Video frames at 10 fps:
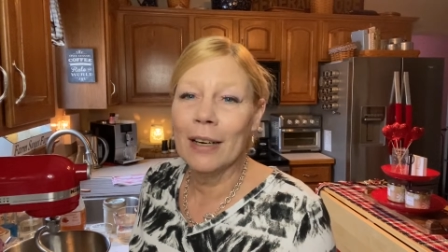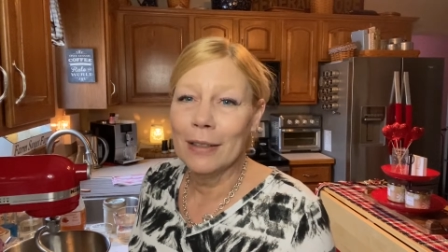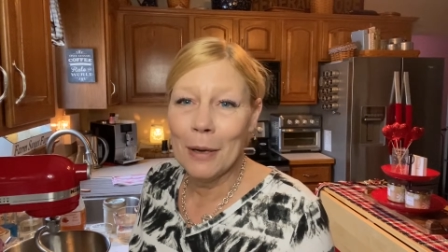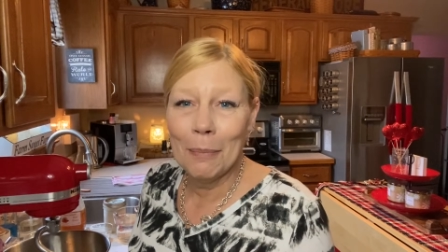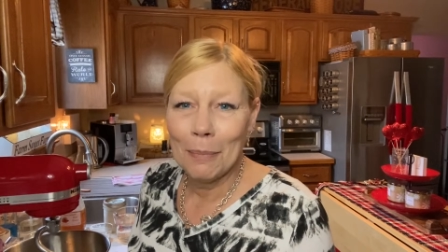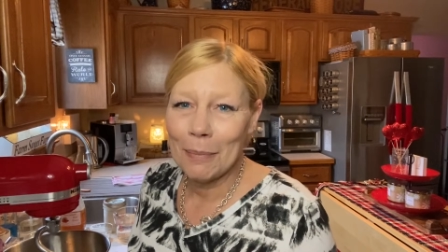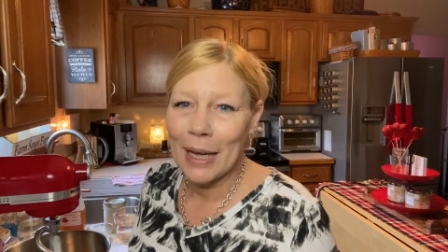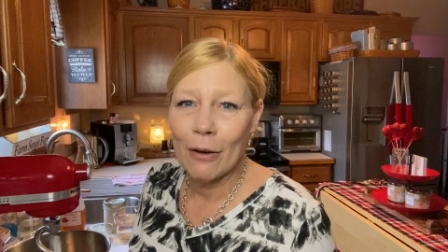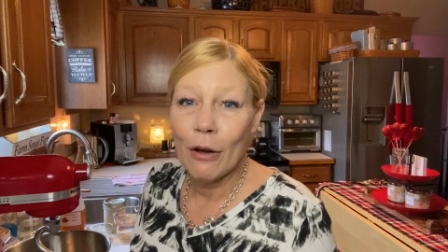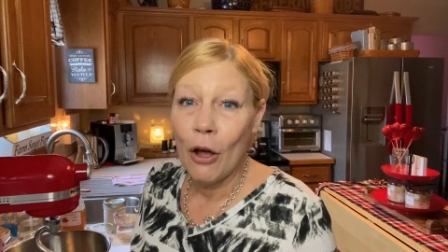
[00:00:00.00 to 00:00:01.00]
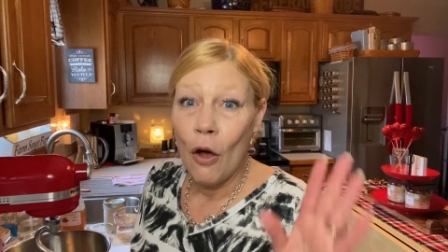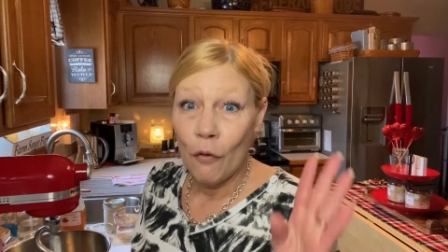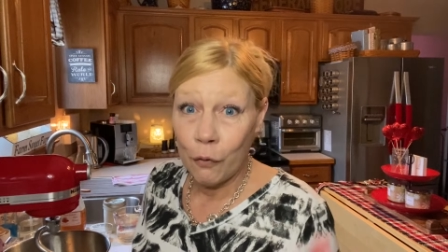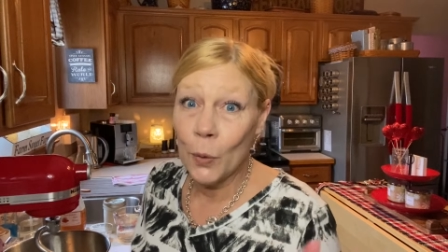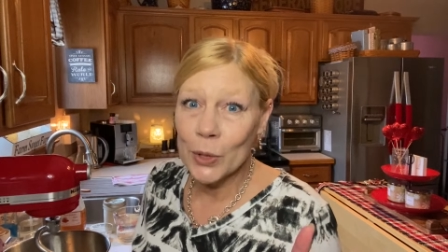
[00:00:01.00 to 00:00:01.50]
done about
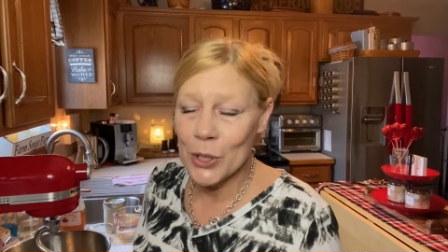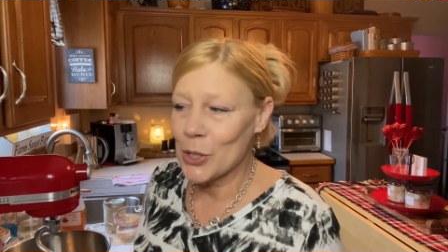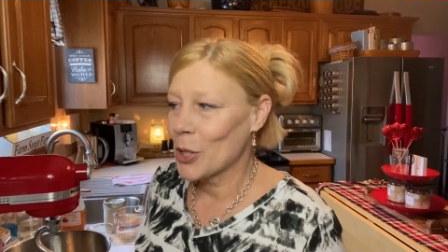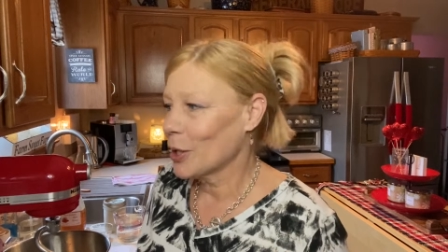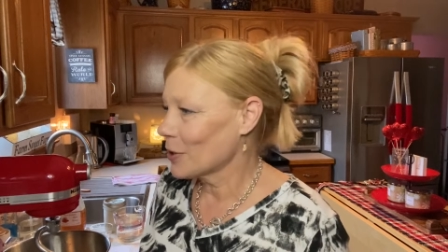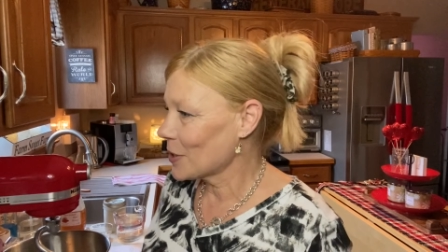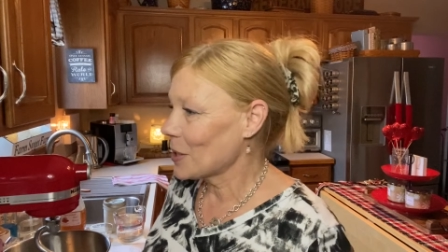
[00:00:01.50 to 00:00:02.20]
four starts.